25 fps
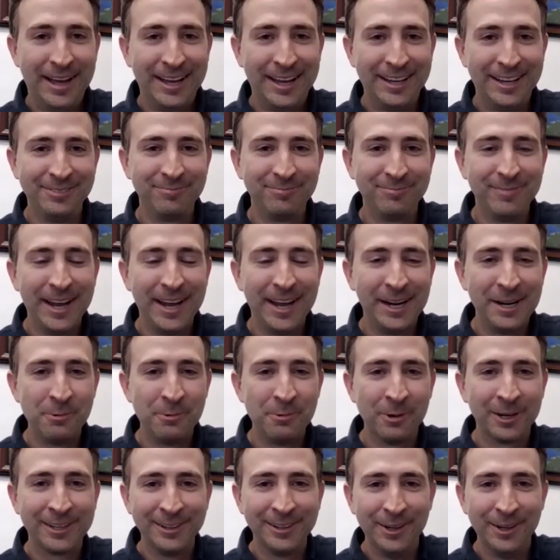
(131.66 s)
not not
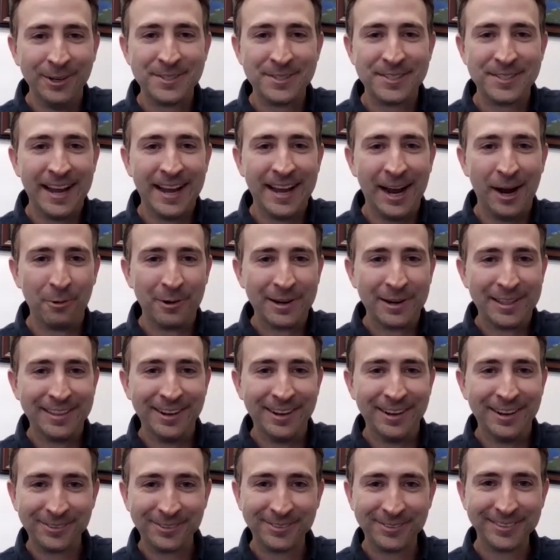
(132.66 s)
anywhere close to Howie.
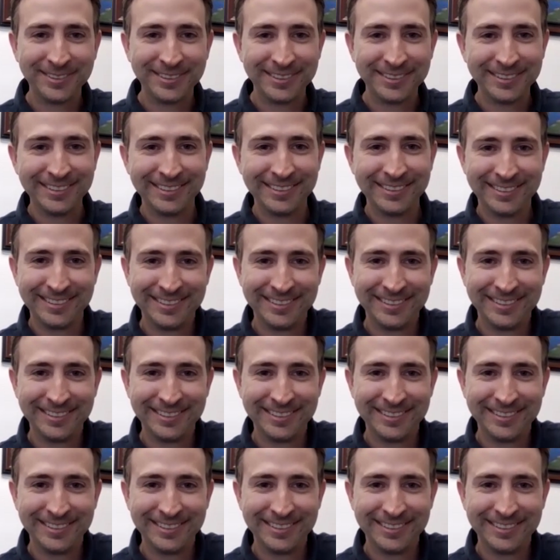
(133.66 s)
That's